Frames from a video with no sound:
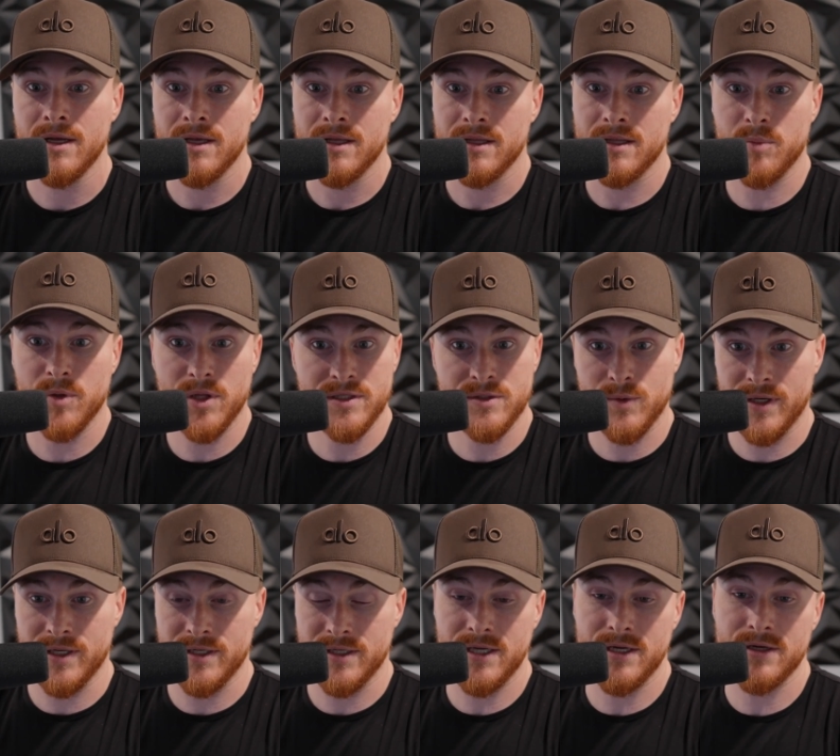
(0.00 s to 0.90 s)
the blood,
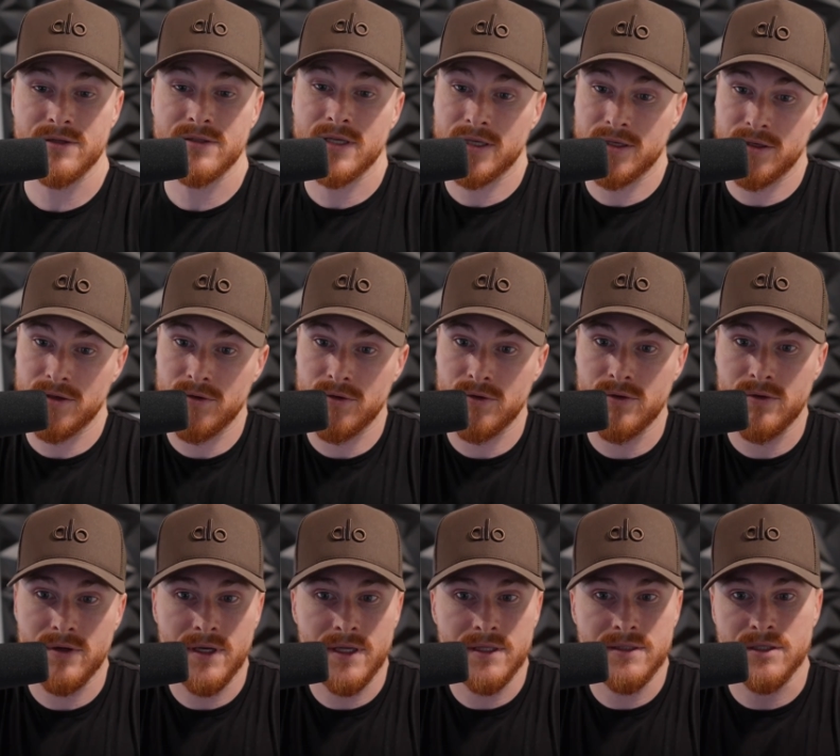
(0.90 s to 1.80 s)
sweat, and tears like you,
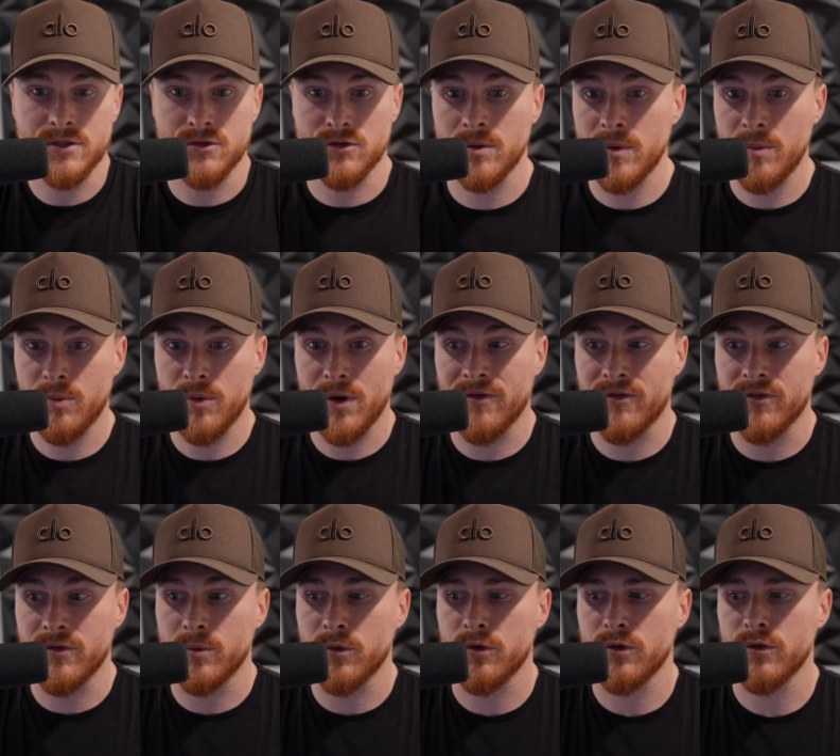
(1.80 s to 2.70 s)
it's extremely
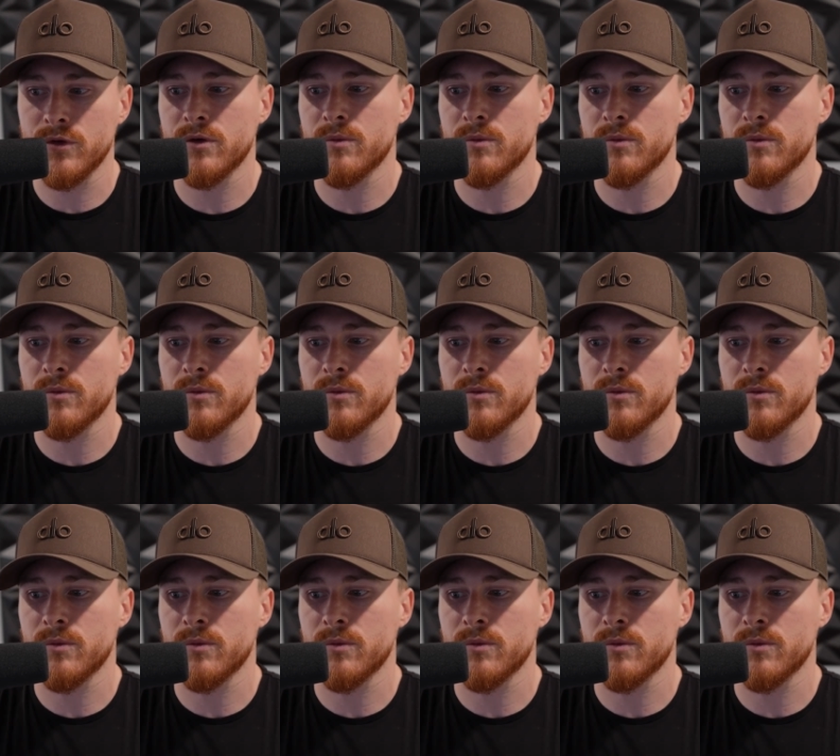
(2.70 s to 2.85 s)
profitable.